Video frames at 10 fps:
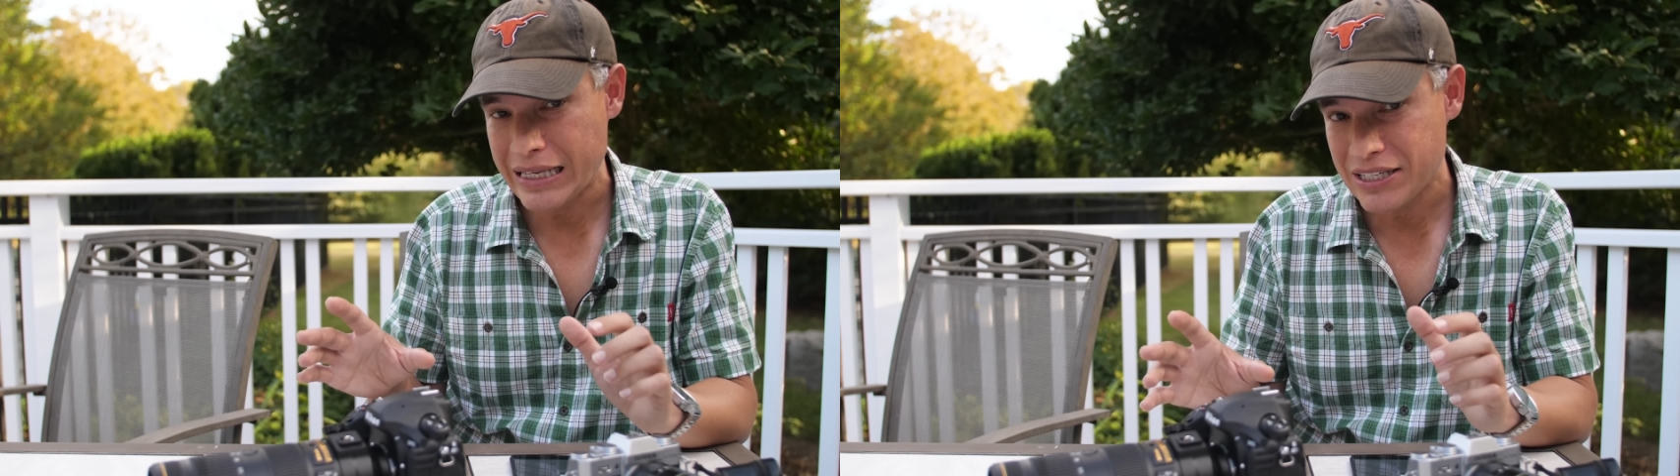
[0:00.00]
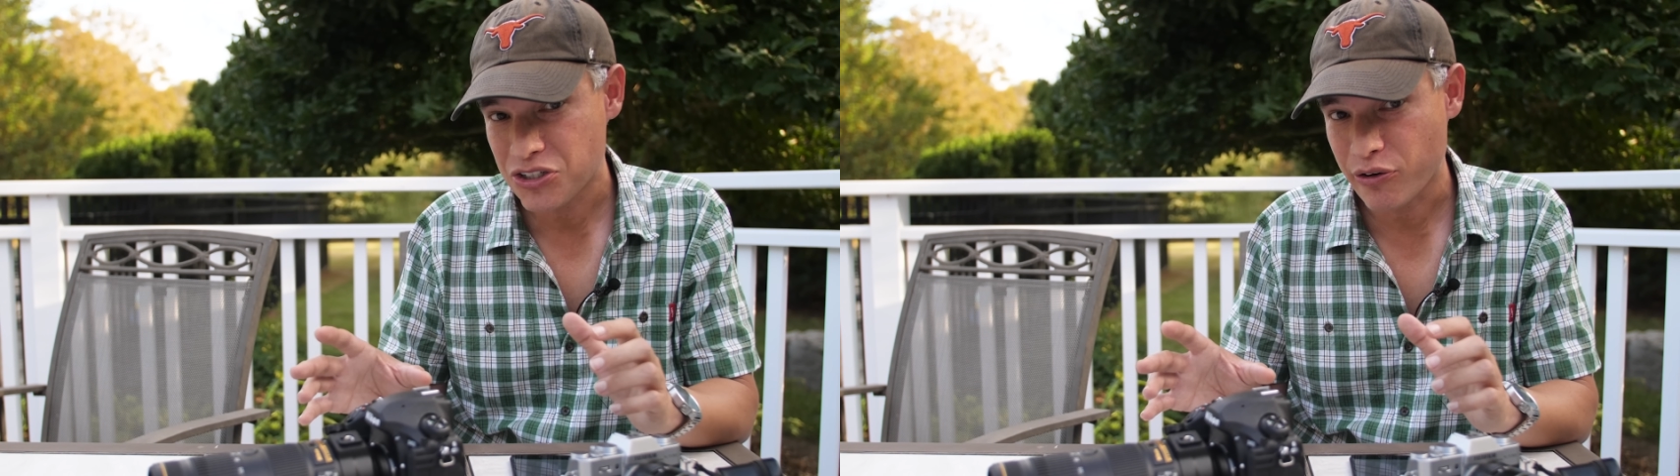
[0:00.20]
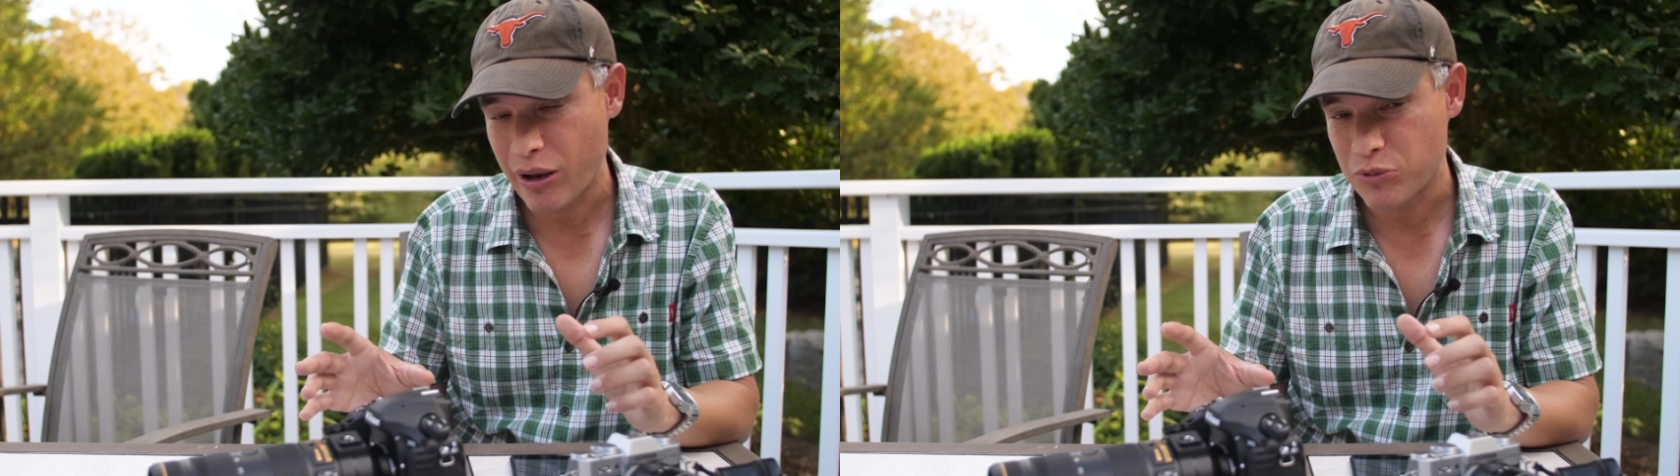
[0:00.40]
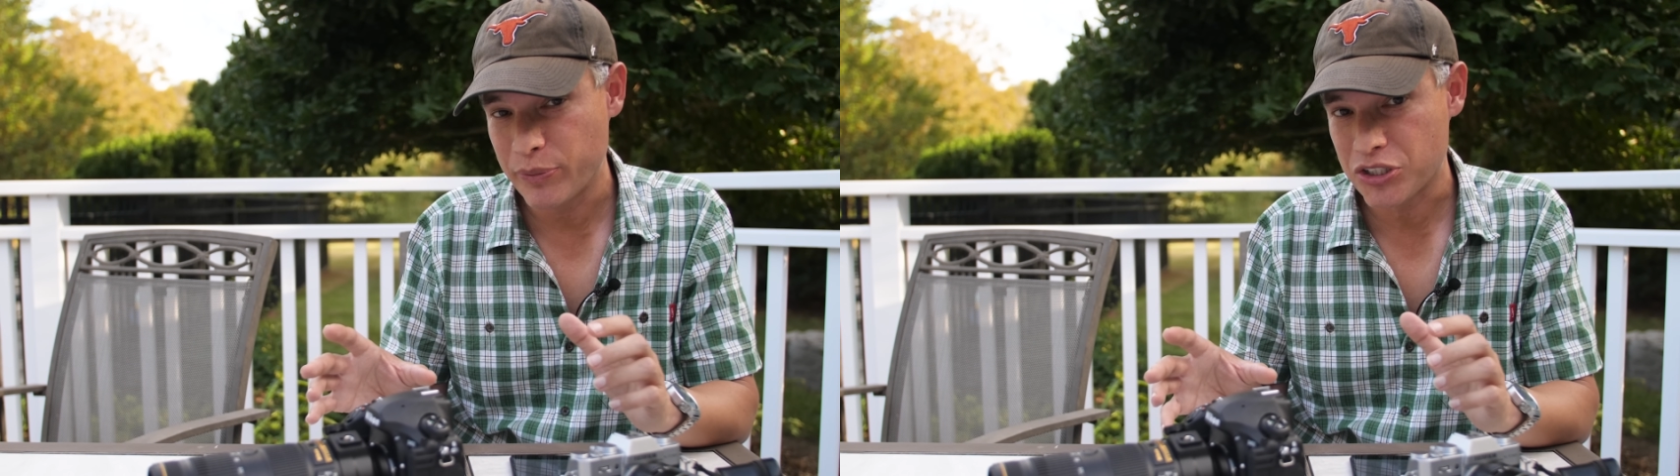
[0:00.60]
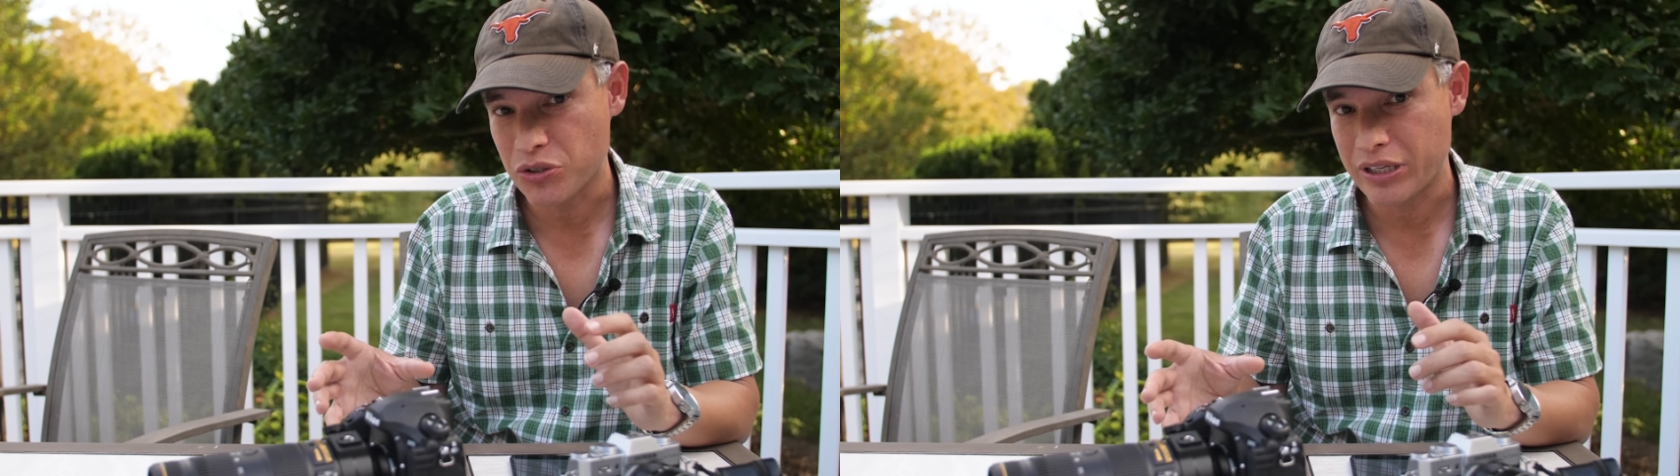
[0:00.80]
histogram to
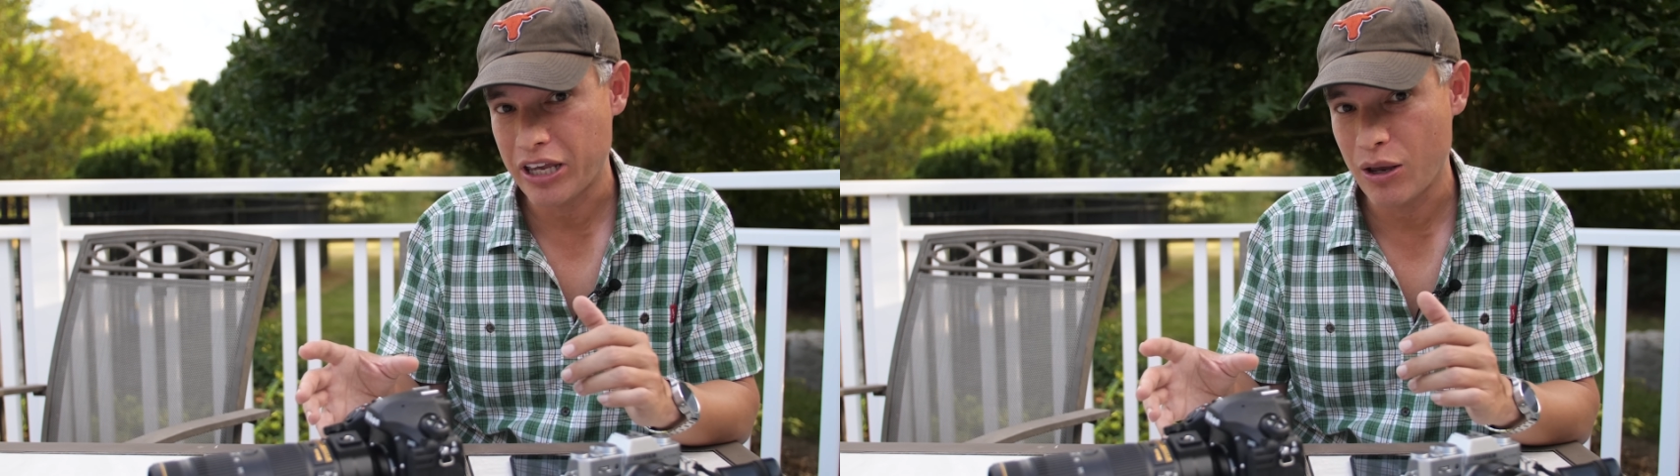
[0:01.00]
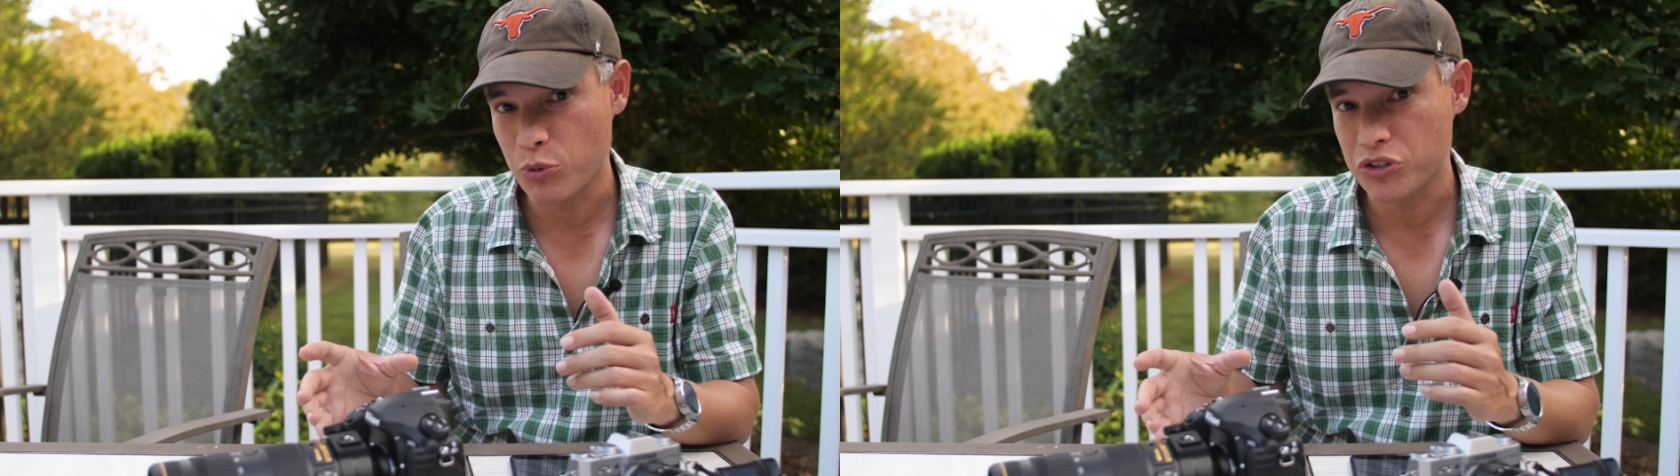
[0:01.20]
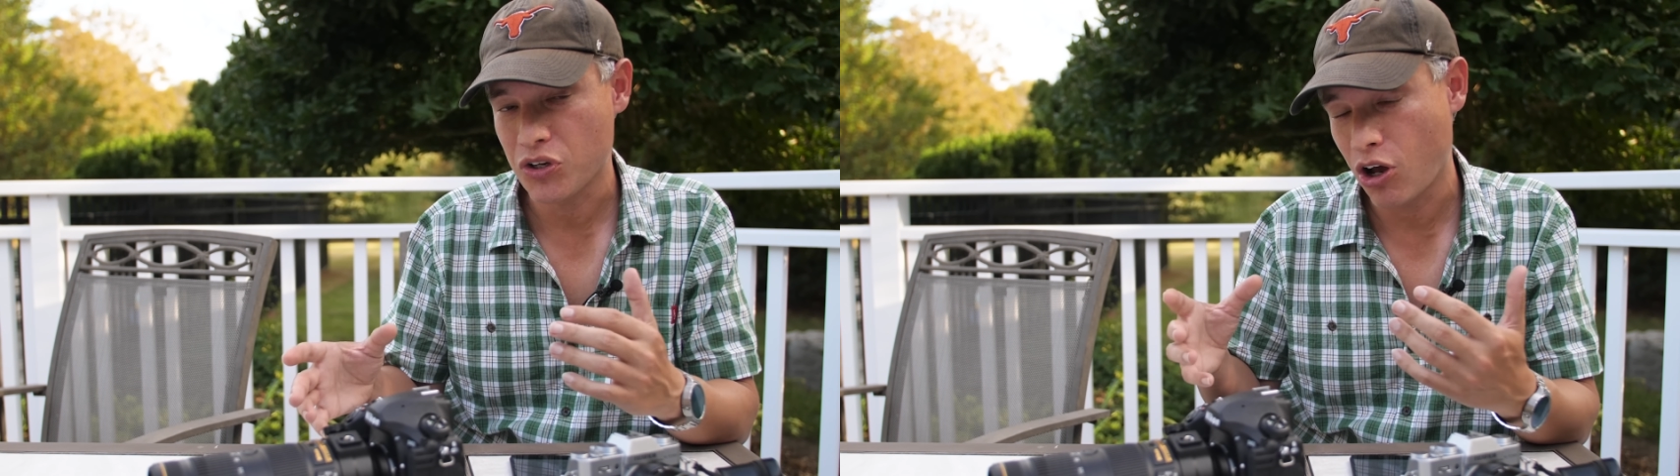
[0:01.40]
make sure the camera's